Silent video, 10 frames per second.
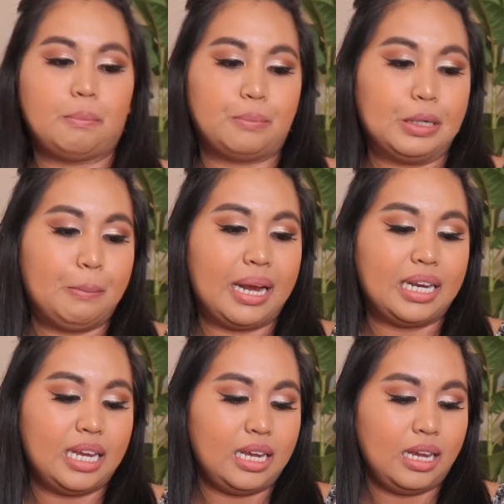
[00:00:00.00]

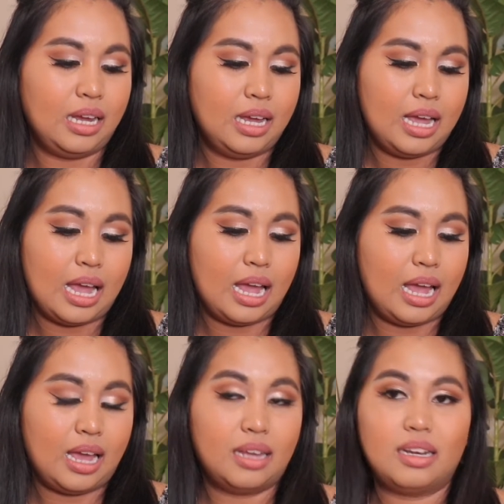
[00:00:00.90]
mermaidy,
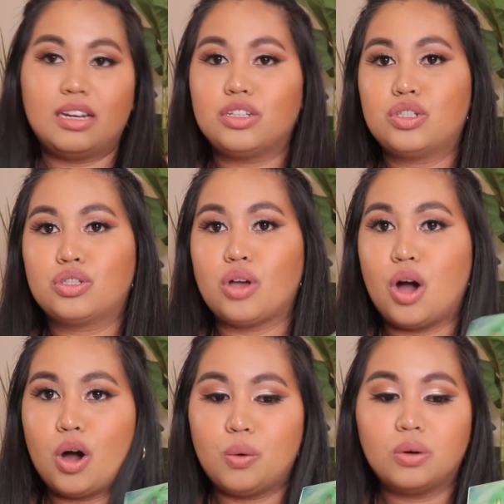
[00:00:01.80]
and it is
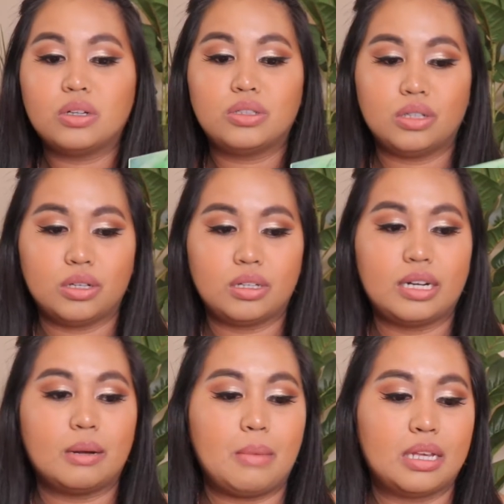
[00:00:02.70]
so good
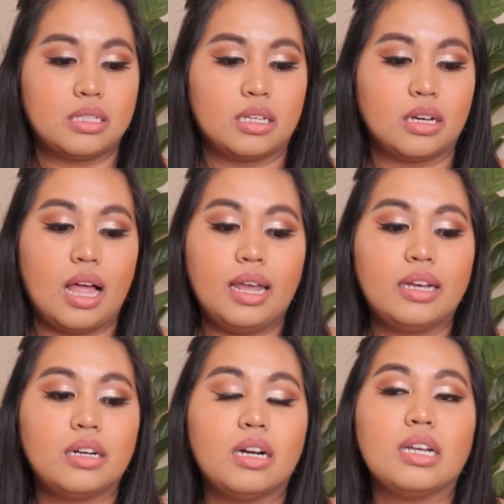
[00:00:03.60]
and amazing.
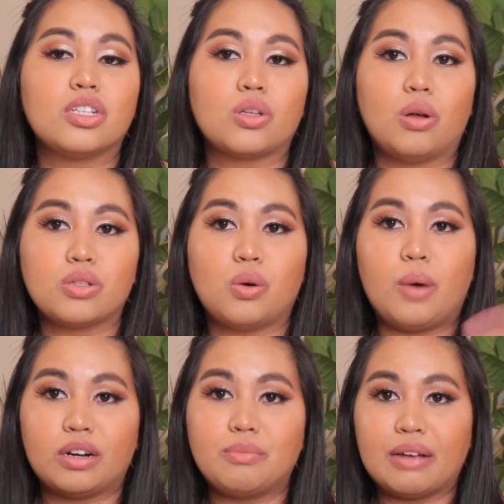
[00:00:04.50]
LA Girl is also
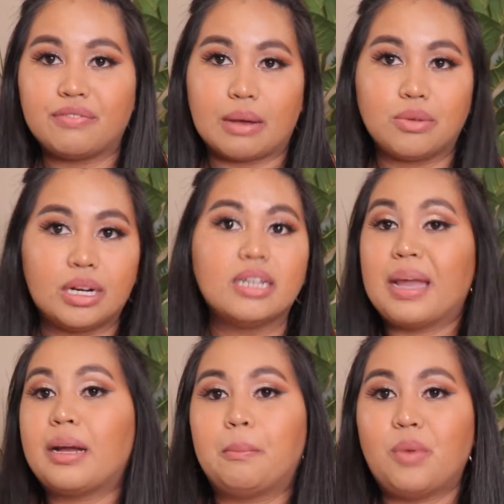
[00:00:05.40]
one of my favorite
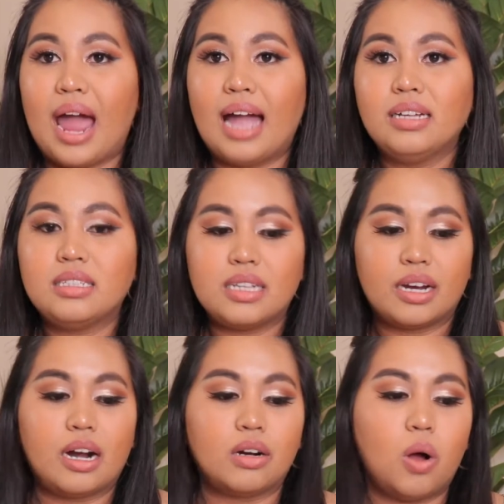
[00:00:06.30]
makeup brand.
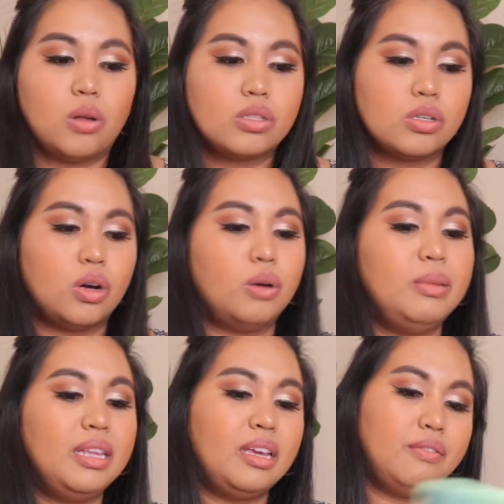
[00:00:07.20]
They are also,
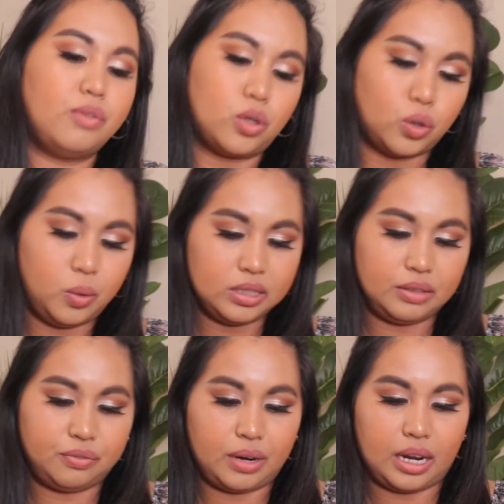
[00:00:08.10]
believe,
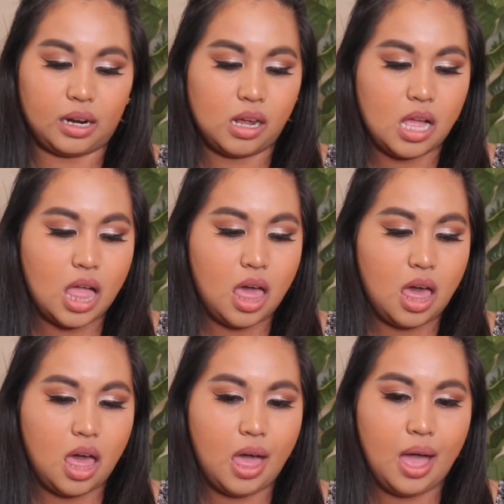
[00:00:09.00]
cruelty free.
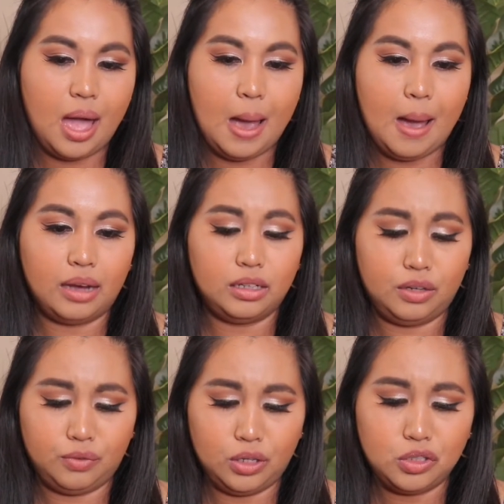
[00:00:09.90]
I
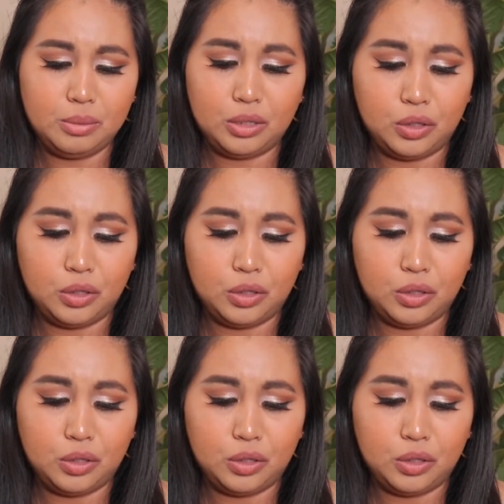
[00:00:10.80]
need for you to be